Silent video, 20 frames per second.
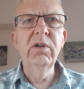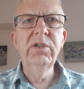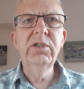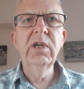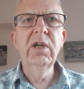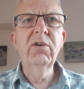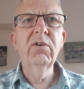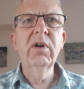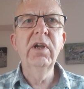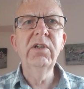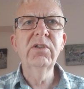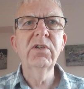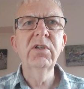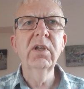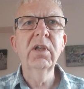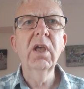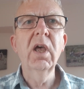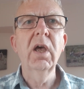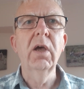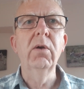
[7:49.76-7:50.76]
generation
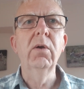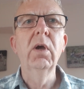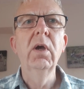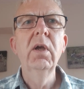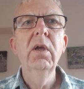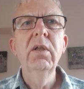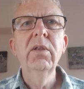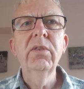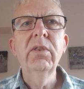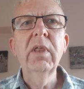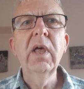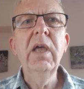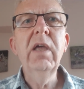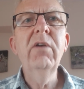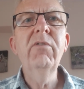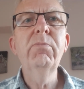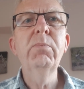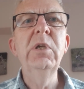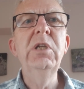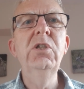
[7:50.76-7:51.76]
ago. They
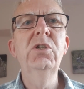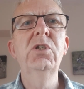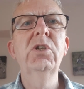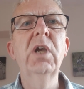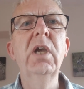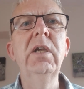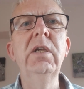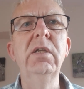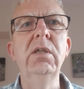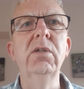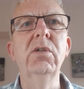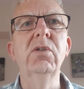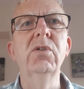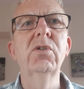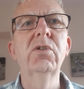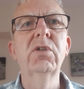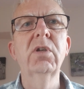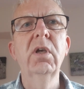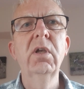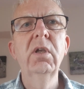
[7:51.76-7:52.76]
have been
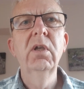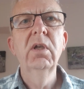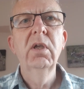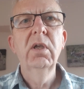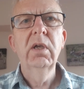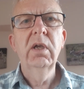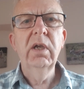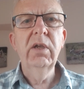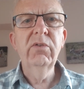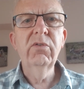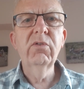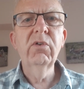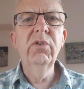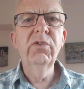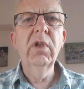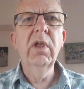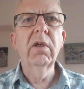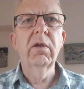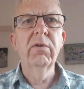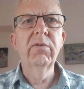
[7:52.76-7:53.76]
changed as a
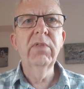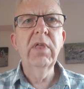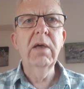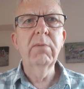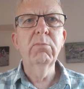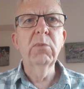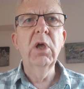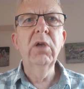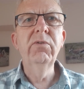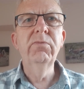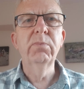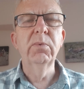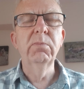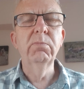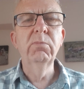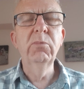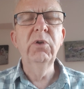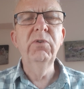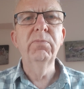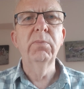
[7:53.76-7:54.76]
result of that
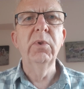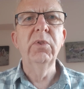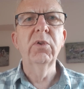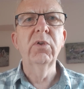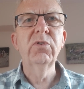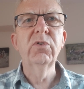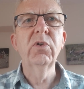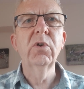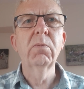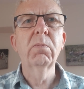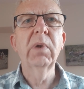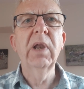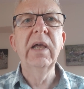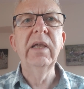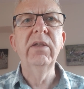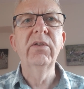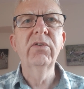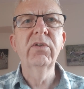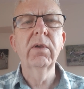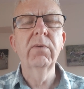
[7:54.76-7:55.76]
movement that took
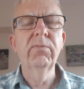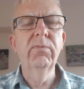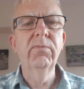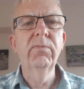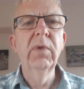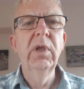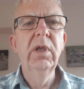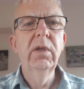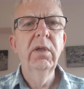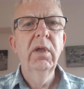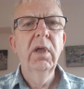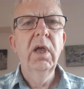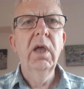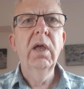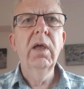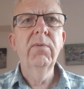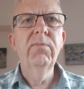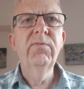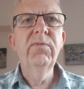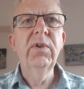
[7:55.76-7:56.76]
place some
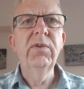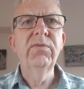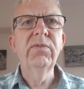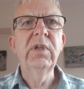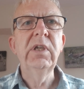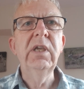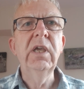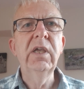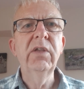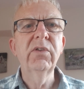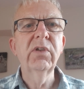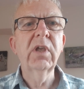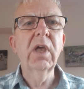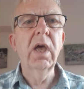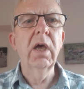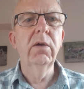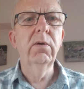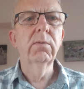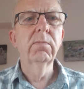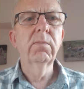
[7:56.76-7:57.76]
50 years
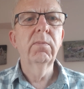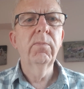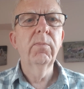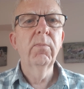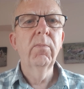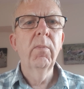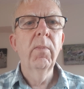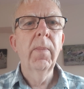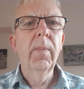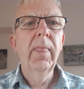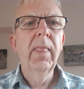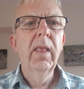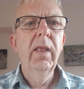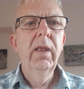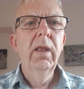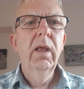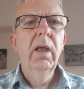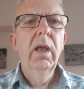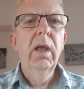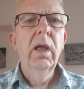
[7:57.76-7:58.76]
ago.
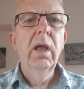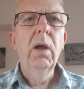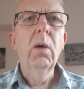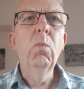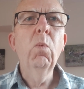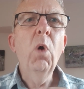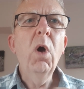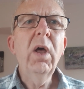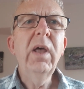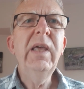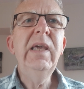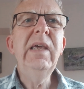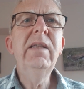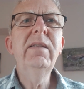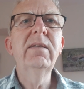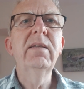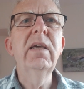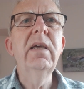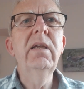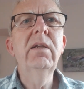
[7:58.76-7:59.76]
And what he
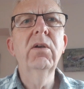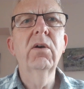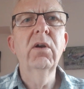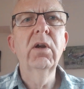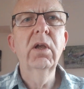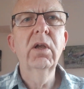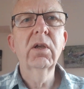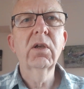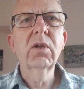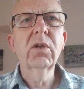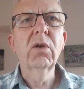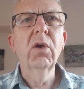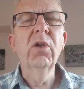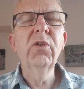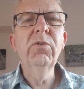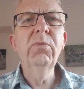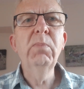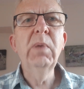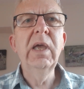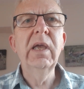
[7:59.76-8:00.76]
did on a
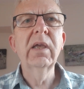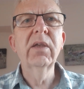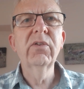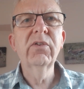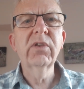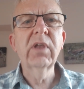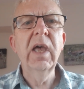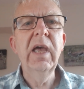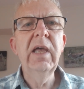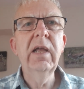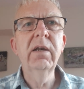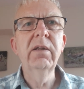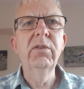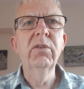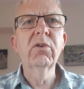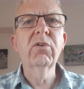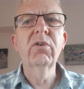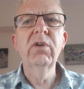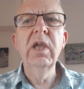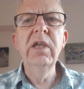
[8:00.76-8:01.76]
cosmic scale in
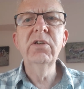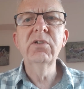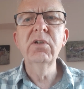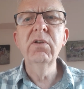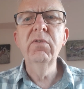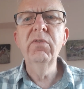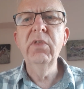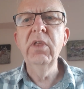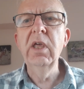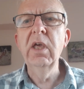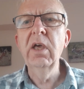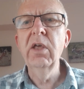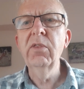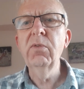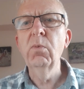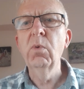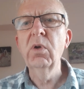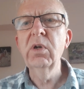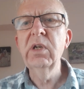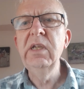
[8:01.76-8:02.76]
the creation of the
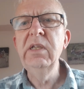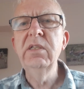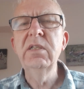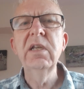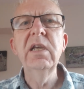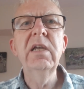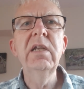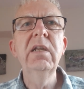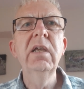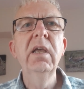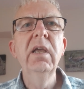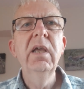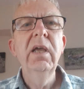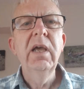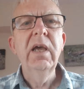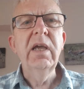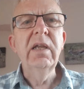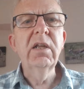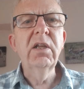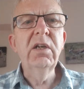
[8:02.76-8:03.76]
earth, what he did
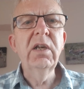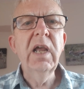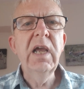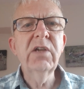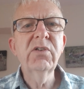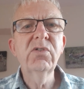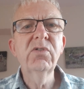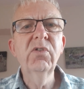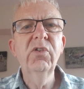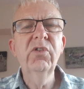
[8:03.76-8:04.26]
in a national